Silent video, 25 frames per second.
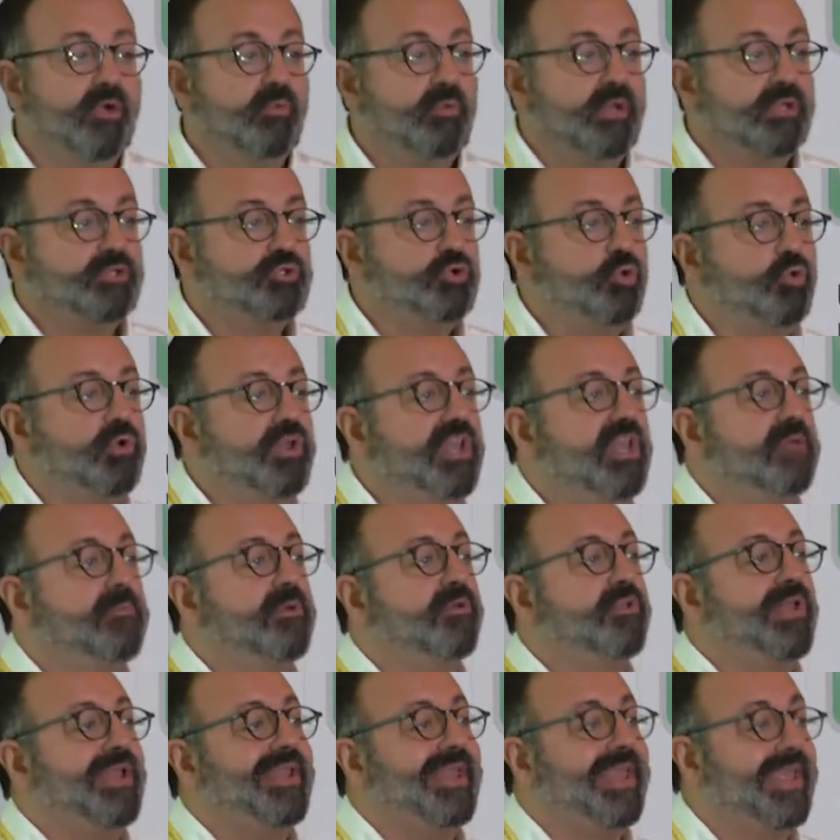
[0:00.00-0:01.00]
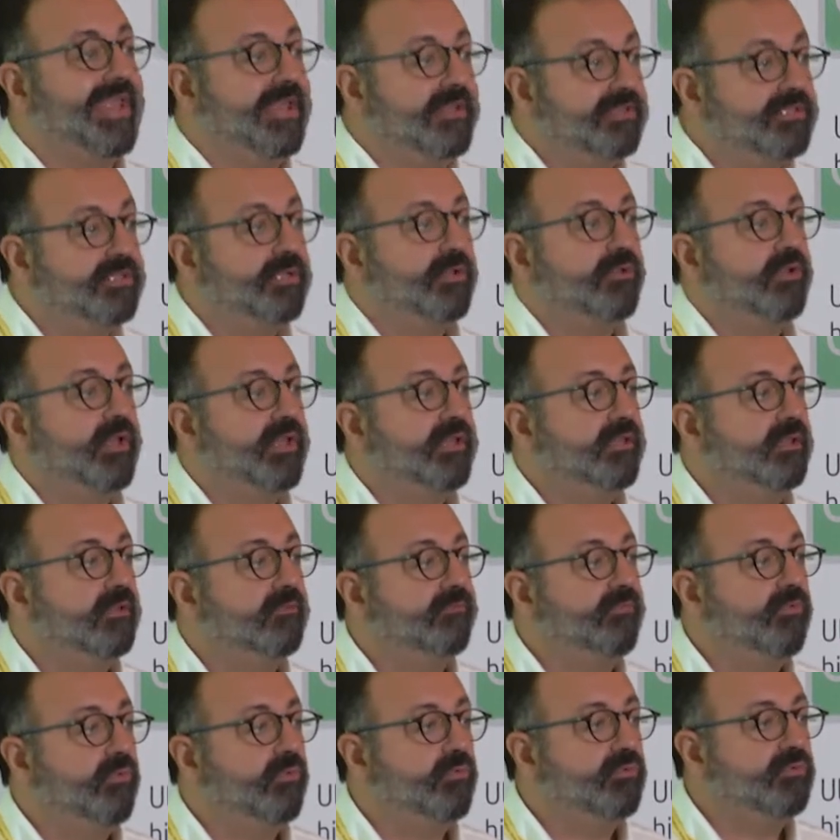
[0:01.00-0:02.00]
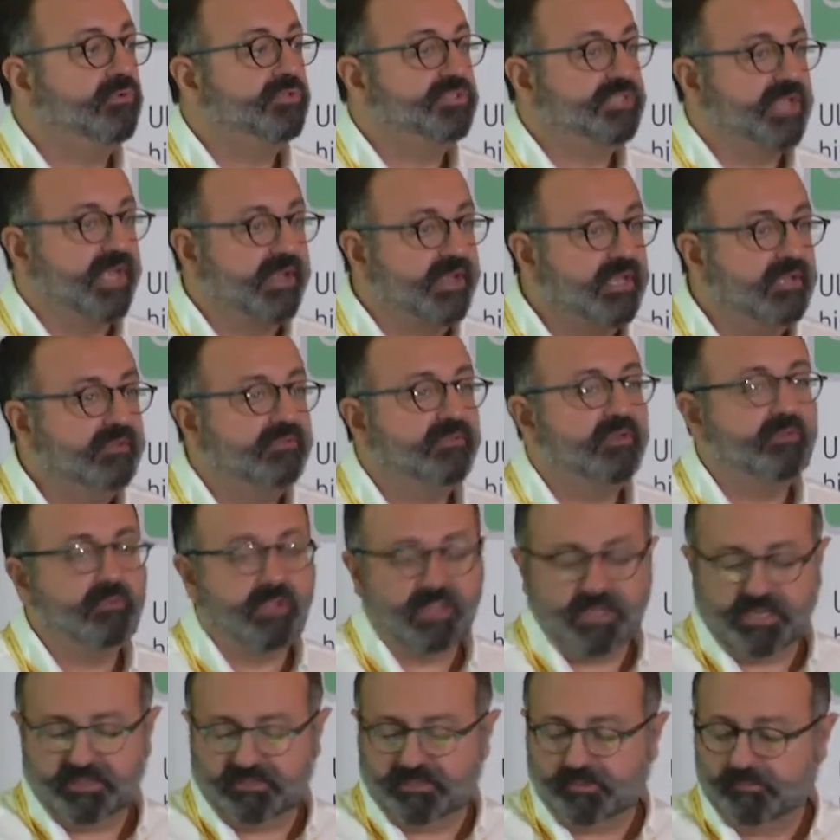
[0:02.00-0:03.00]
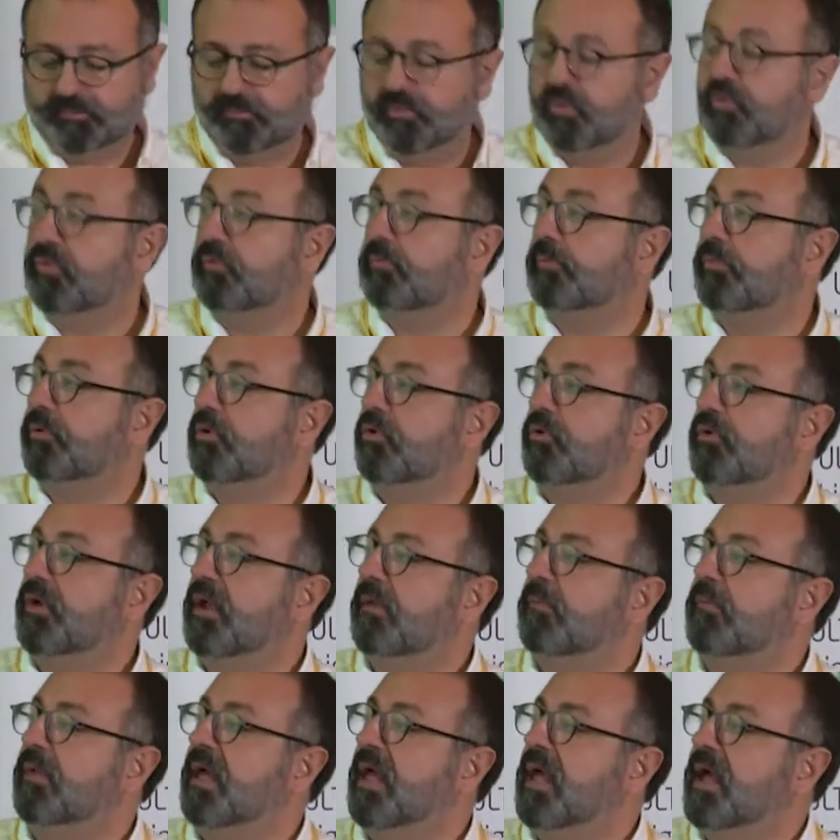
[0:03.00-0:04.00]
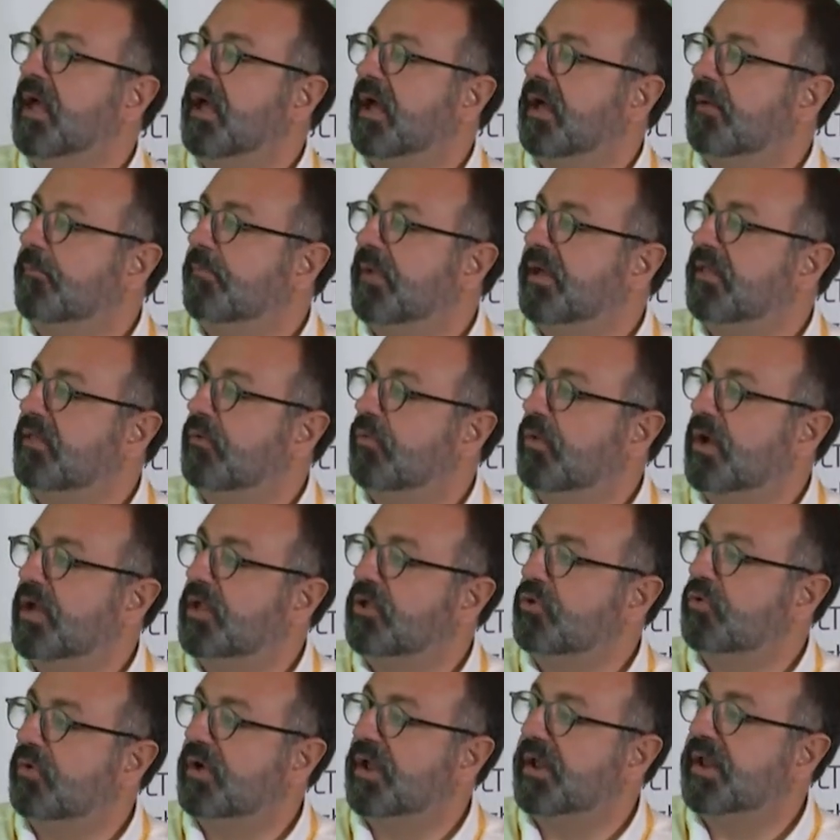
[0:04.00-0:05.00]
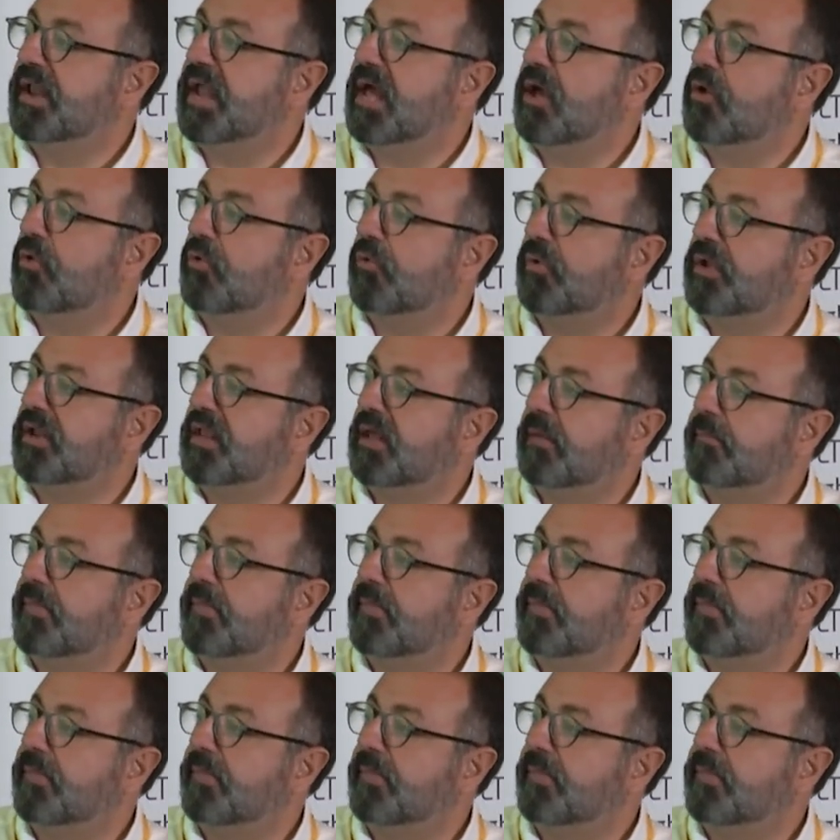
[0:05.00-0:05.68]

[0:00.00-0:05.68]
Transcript: We are talking about an integrated focus, an integrated program, and by the way, you can now read